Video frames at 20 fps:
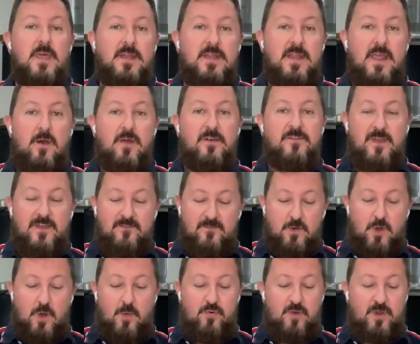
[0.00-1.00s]
Now if you haven't
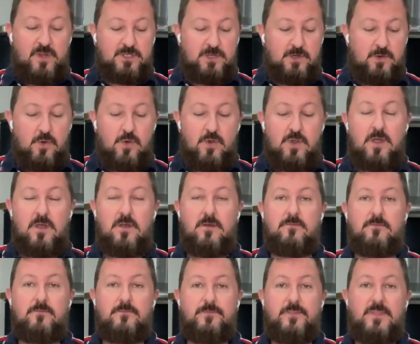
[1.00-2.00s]
got a pressure cooker,
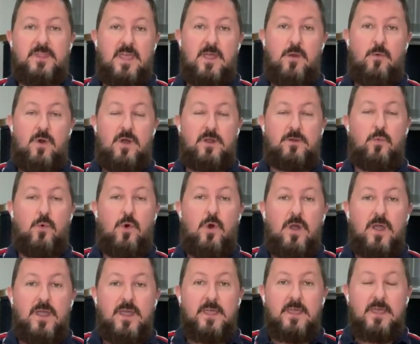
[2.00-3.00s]
get one.
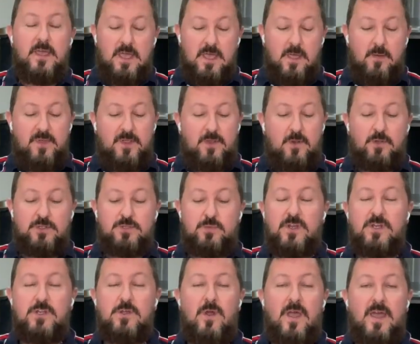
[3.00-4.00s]
Why? Because
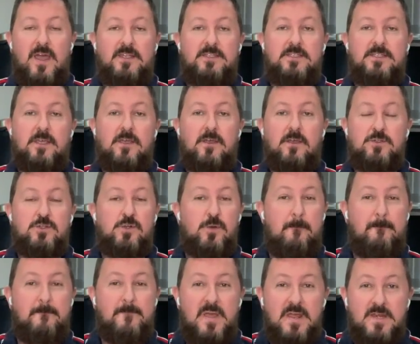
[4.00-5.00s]
when you add
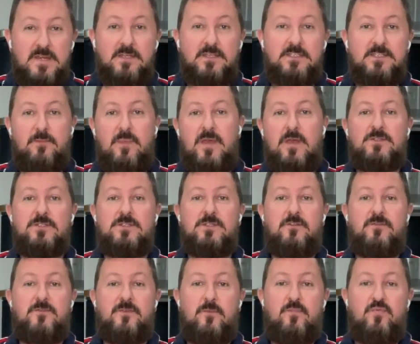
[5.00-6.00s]
tremendous amounts
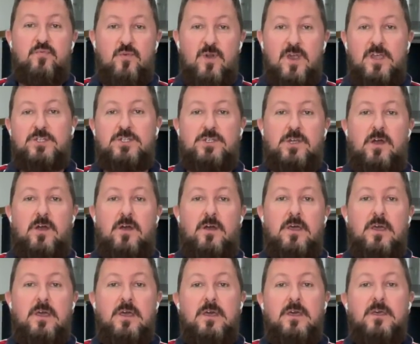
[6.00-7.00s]
of pressure
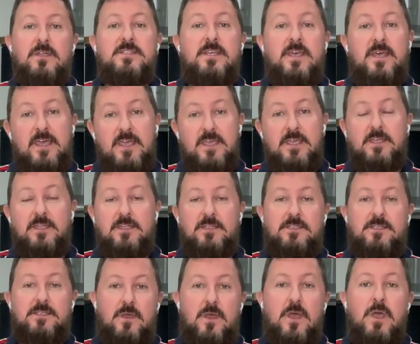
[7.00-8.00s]
to
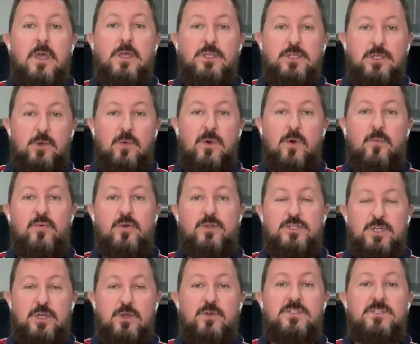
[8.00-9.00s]
heat, you will
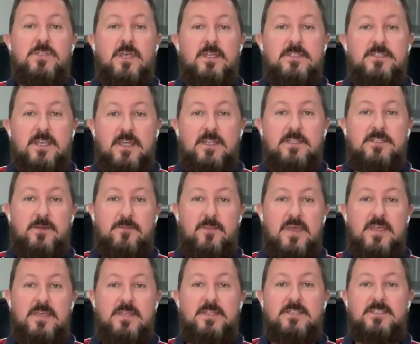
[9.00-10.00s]
produce tender
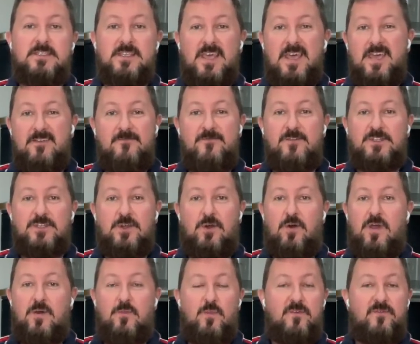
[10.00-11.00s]
meats every
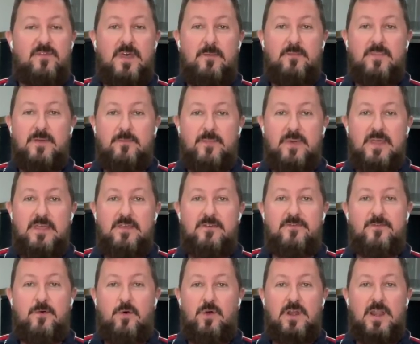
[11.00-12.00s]
time, whether that be
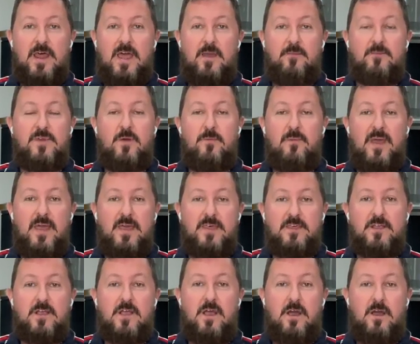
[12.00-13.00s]
beef or lamb, no matter
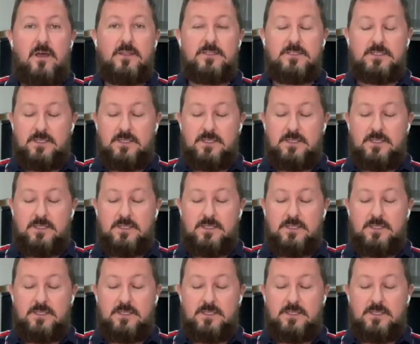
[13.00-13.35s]
the cut.